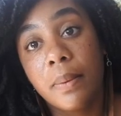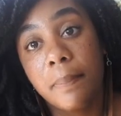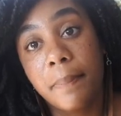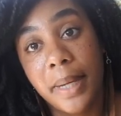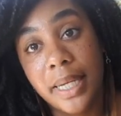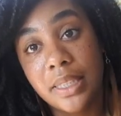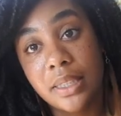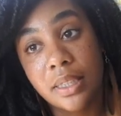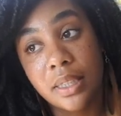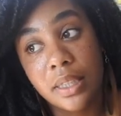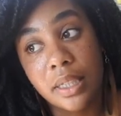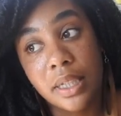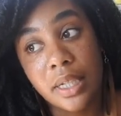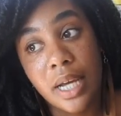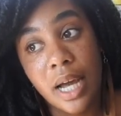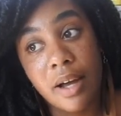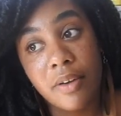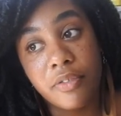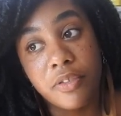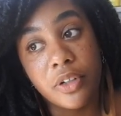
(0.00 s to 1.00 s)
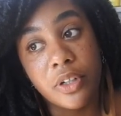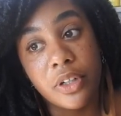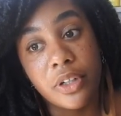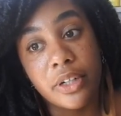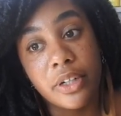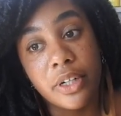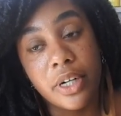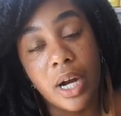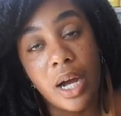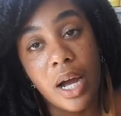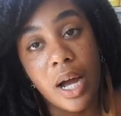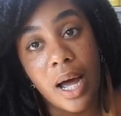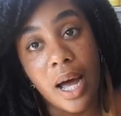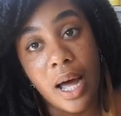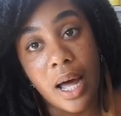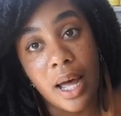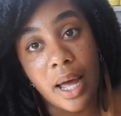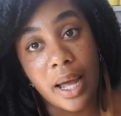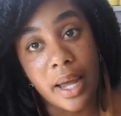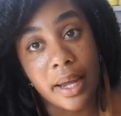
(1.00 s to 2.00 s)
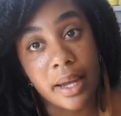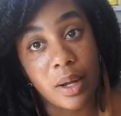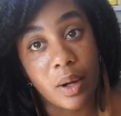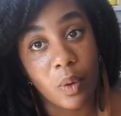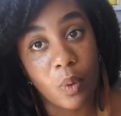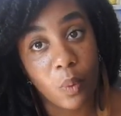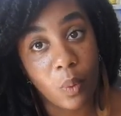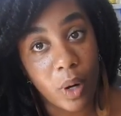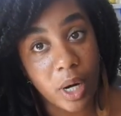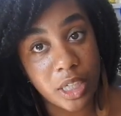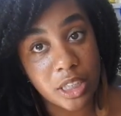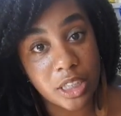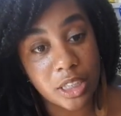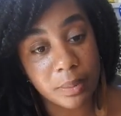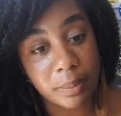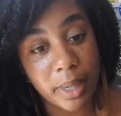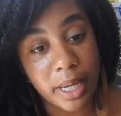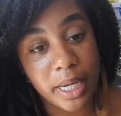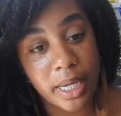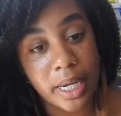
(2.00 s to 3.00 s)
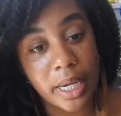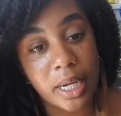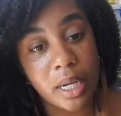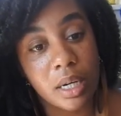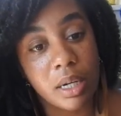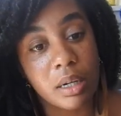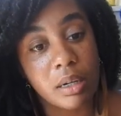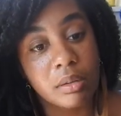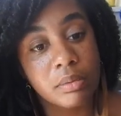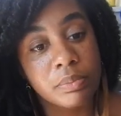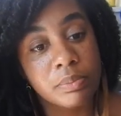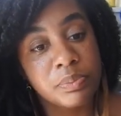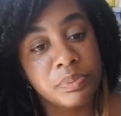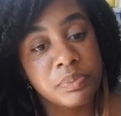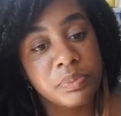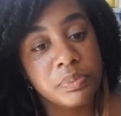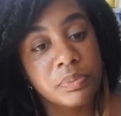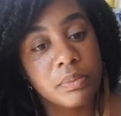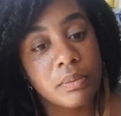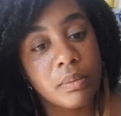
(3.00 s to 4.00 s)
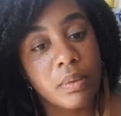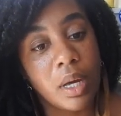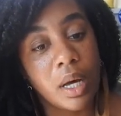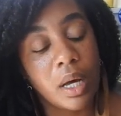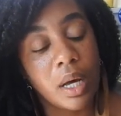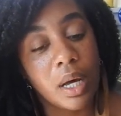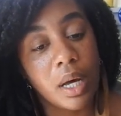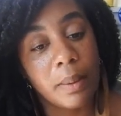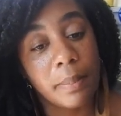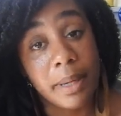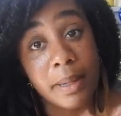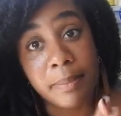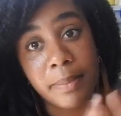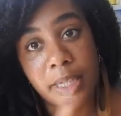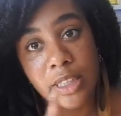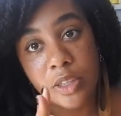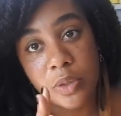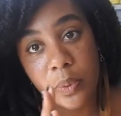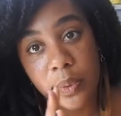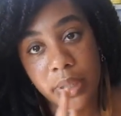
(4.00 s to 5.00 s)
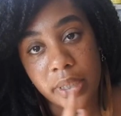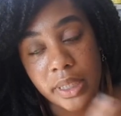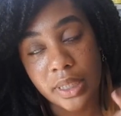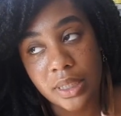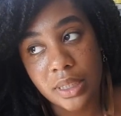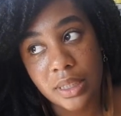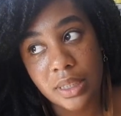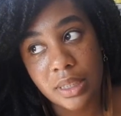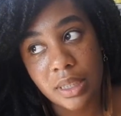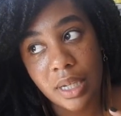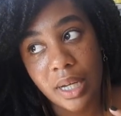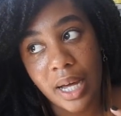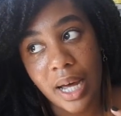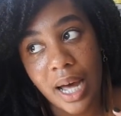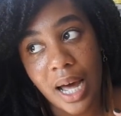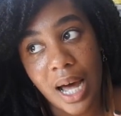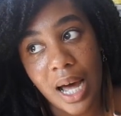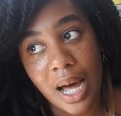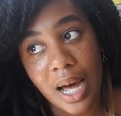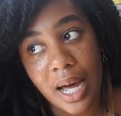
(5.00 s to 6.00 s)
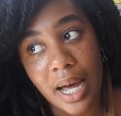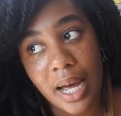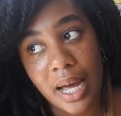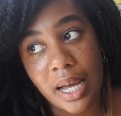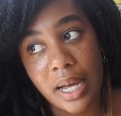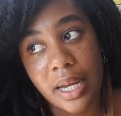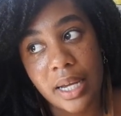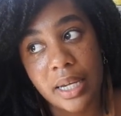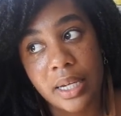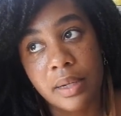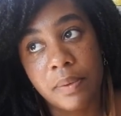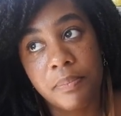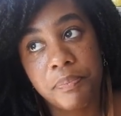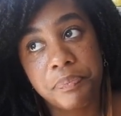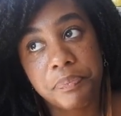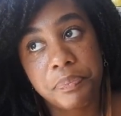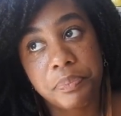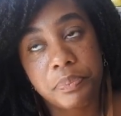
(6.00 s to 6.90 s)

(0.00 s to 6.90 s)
basically after I washed my hair um, in my twist, I